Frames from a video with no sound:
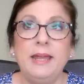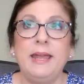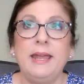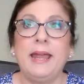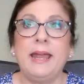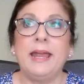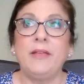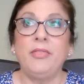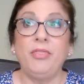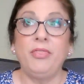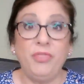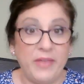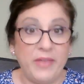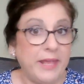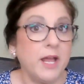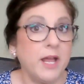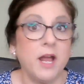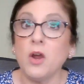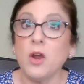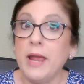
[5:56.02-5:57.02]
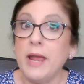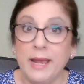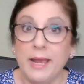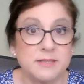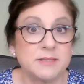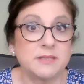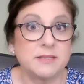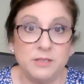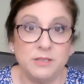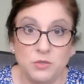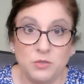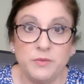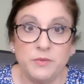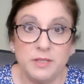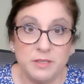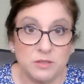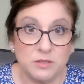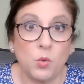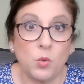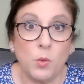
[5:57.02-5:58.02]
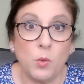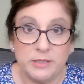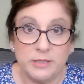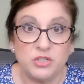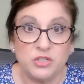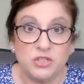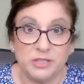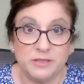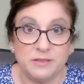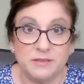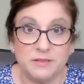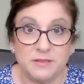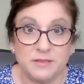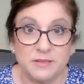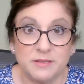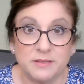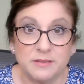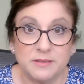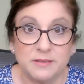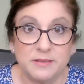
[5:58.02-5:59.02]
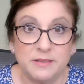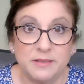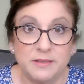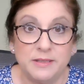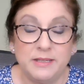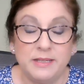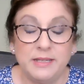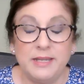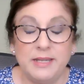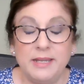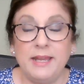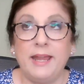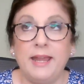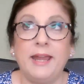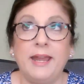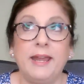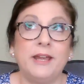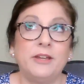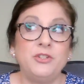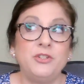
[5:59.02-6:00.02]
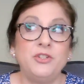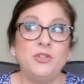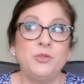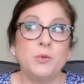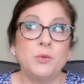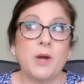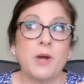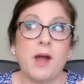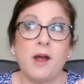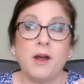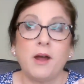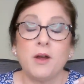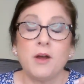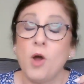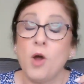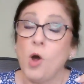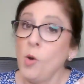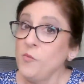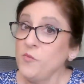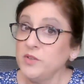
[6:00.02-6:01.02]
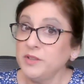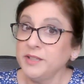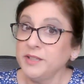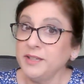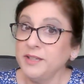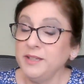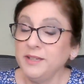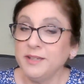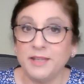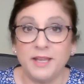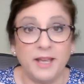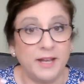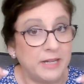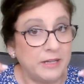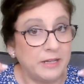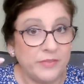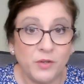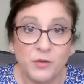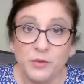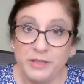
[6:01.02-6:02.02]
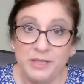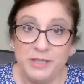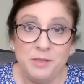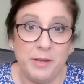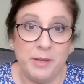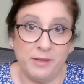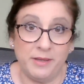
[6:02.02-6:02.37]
and they are asking you these questions, and you are hopefully getting their email